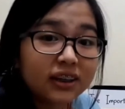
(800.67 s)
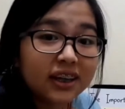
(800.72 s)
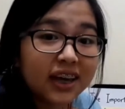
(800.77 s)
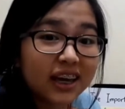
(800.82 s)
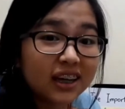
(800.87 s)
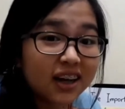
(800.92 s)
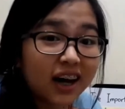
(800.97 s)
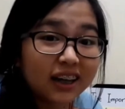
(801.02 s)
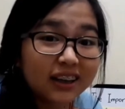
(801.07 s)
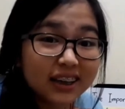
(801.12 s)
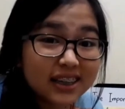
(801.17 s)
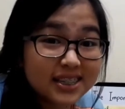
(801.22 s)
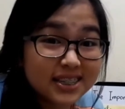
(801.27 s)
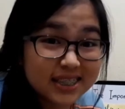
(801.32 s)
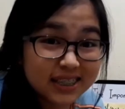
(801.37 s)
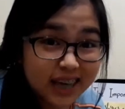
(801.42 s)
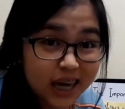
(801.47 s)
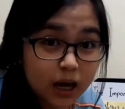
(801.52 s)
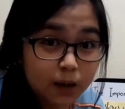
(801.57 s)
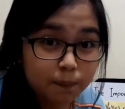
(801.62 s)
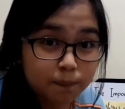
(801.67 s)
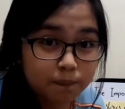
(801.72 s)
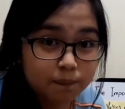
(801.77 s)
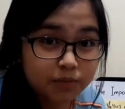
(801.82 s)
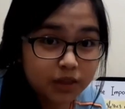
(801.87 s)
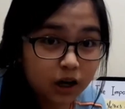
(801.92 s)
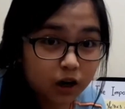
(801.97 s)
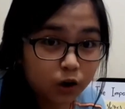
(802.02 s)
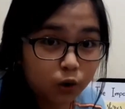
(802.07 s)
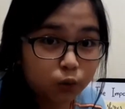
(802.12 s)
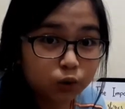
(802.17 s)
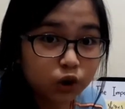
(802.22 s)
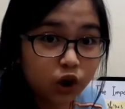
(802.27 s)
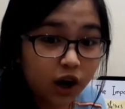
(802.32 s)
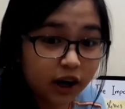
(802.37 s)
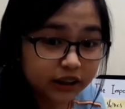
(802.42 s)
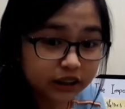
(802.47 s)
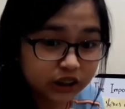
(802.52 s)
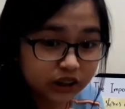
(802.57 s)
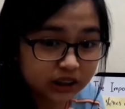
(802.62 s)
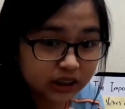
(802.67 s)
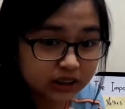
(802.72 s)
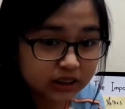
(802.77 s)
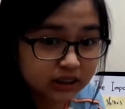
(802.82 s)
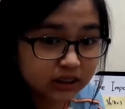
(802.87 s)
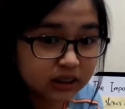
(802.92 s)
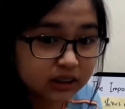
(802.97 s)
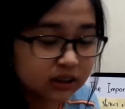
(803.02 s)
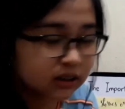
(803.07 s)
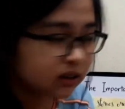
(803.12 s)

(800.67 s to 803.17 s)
cannot escape their own conscience.